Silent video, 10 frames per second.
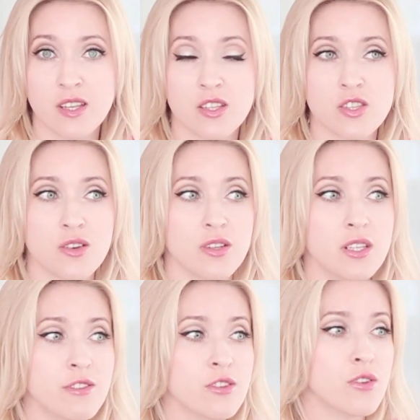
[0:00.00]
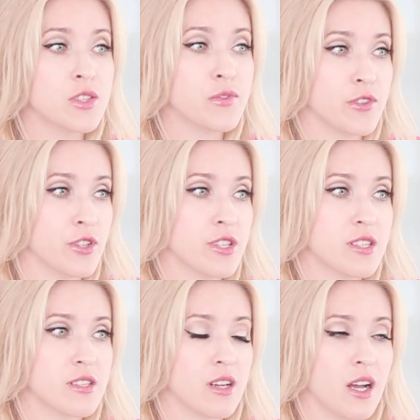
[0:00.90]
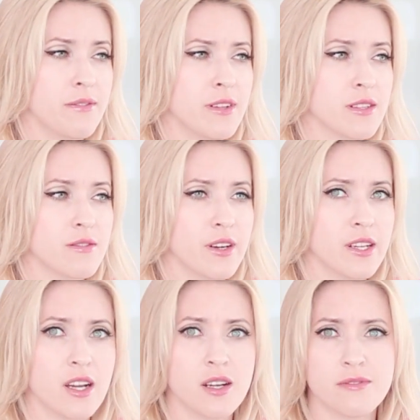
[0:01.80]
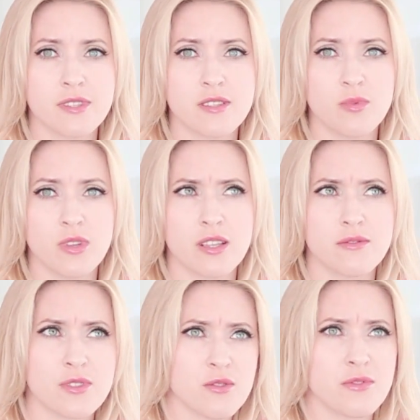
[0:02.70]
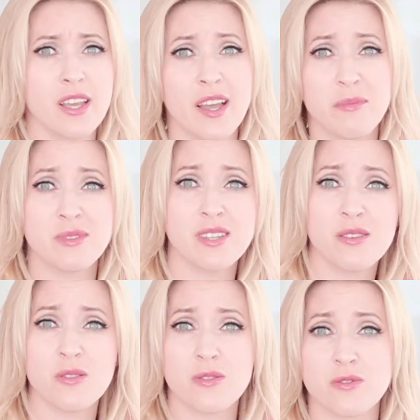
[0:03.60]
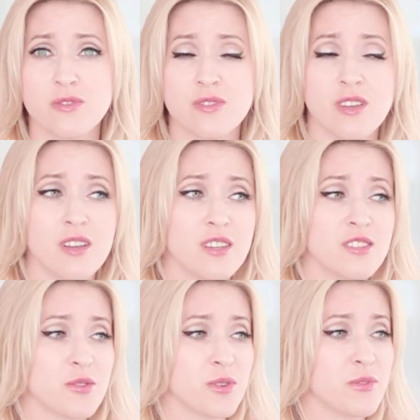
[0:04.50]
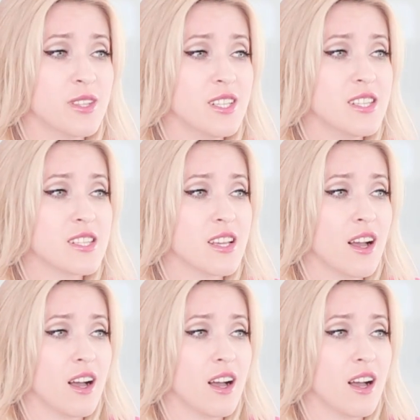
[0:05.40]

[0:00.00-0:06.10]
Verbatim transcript: So even though at first I felt very uncomfortable, like in front of camera, all those sort of things,